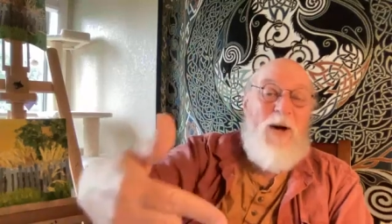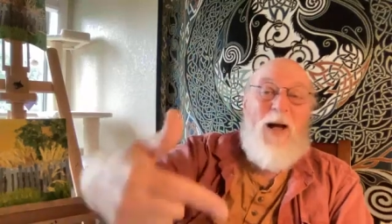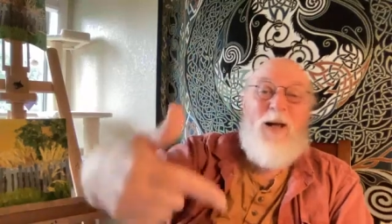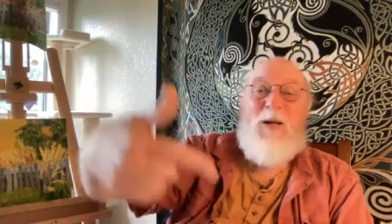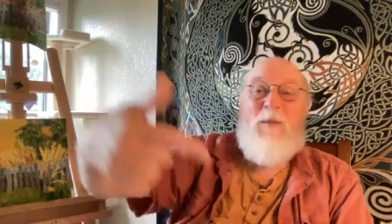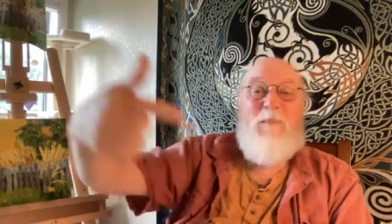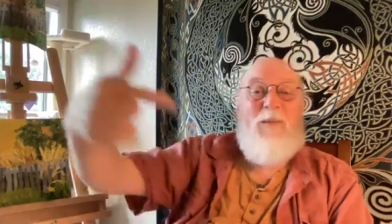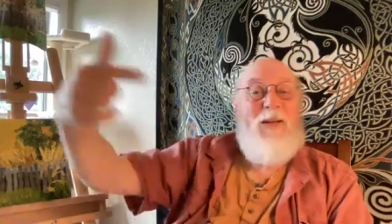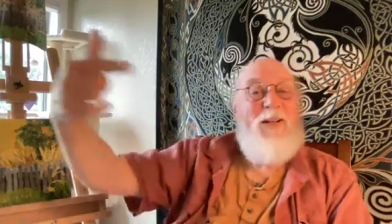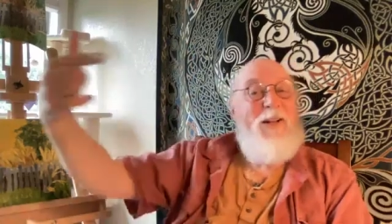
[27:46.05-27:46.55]
I
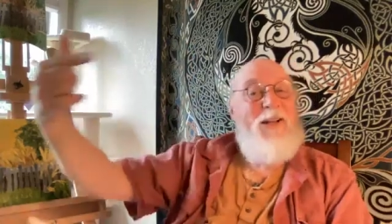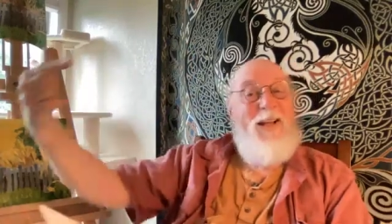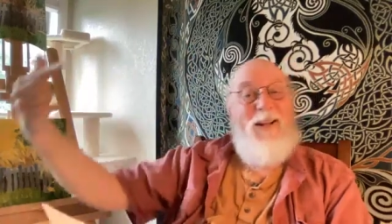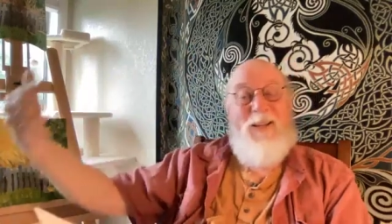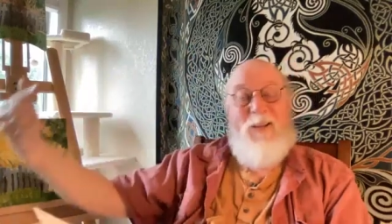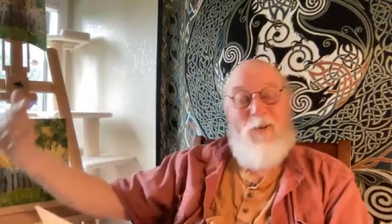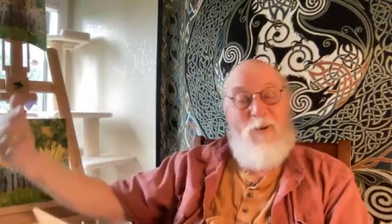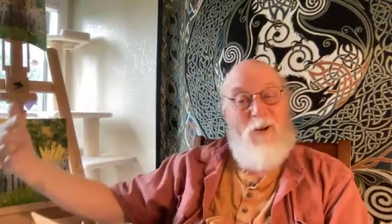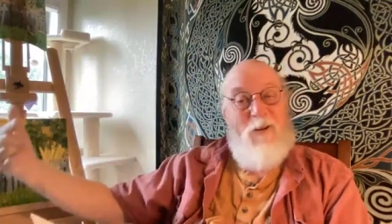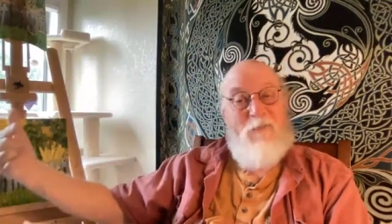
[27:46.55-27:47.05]
can be in
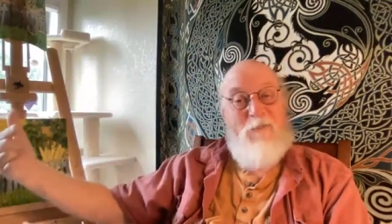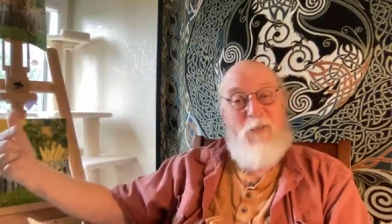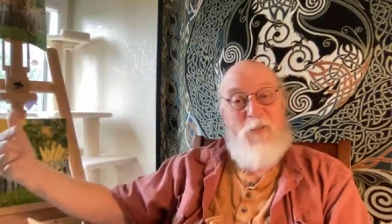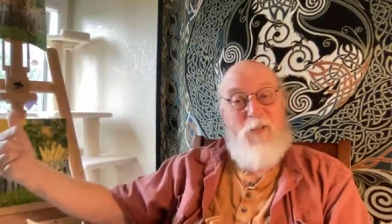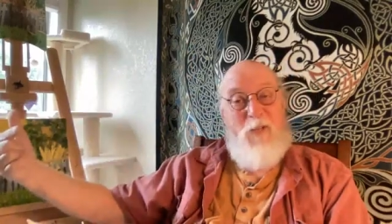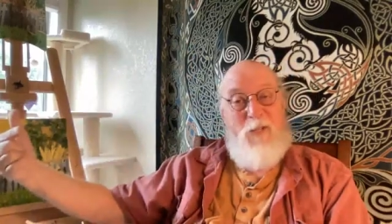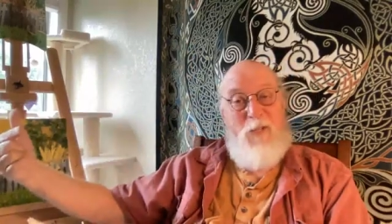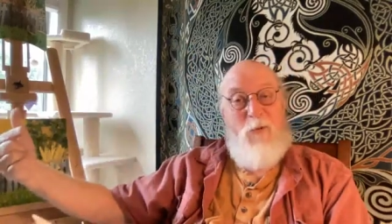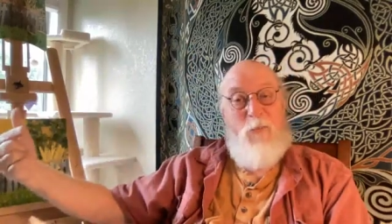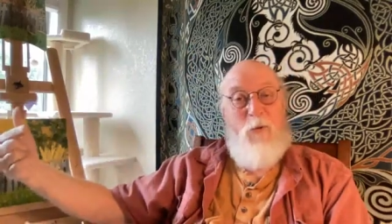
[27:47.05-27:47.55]
any office
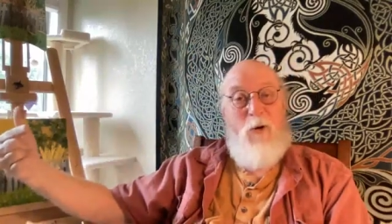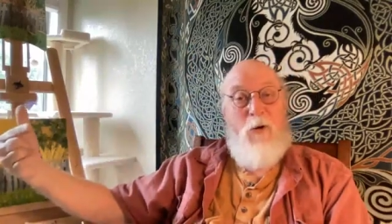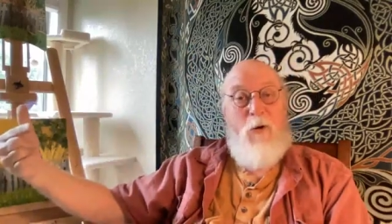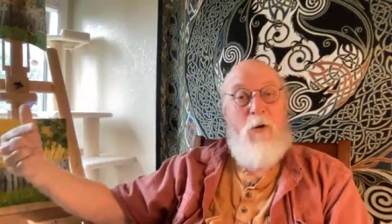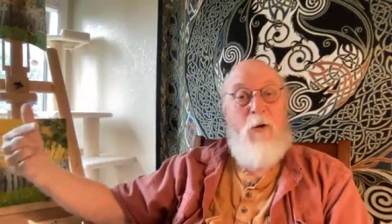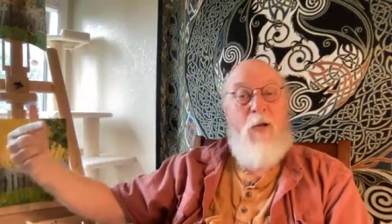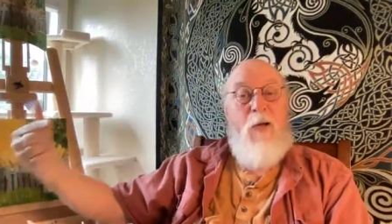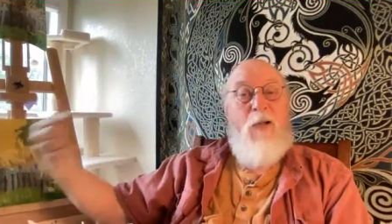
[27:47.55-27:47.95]
anywhere.